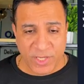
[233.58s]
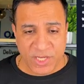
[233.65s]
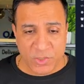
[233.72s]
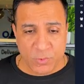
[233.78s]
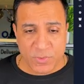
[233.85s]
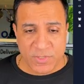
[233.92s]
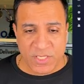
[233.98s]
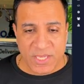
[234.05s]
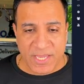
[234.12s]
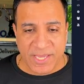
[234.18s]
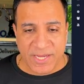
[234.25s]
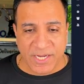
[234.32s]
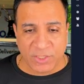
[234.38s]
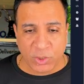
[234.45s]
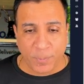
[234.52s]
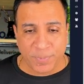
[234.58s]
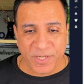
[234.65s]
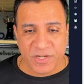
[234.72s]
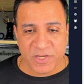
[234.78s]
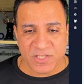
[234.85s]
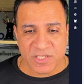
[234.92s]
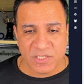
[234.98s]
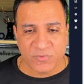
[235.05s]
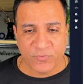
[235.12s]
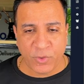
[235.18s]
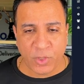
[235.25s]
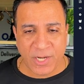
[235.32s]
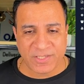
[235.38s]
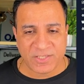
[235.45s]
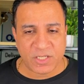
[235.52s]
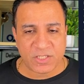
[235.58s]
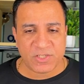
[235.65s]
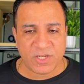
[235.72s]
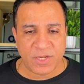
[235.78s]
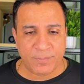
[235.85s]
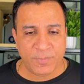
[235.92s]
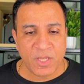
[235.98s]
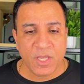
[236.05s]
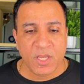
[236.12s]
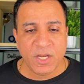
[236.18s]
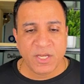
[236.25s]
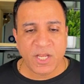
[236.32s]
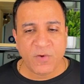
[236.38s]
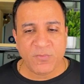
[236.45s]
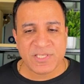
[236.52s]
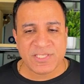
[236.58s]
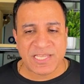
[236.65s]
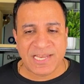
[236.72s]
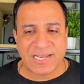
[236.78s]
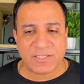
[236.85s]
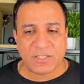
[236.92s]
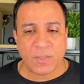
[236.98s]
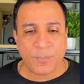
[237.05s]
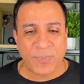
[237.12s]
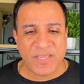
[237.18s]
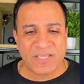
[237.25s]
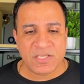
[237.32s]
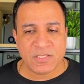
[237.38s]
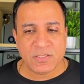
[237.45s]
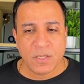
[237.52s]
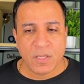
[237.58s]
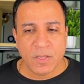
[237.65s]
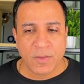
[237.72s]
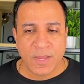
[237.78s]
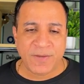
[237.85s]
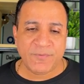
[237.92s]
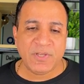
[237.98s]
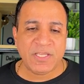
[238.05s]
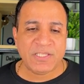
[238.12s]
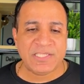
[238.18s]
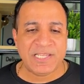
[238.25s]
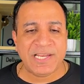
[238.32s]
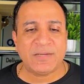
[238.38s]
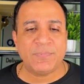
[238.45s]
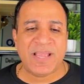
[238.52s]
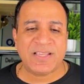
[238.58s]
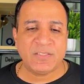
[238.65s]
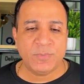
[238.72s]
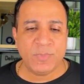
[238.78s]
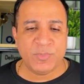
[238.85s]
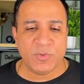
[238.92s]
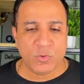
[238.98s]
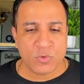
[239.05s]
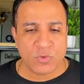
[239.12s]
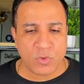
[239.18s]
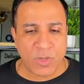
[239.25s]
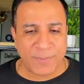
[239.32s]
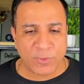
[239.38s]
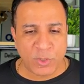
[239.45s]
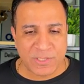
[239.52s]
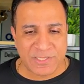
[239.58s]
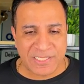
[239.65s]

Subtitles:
here you see, here are top 10 results for our search term. Now we select the pages and we can select maximum 2. So I'm going to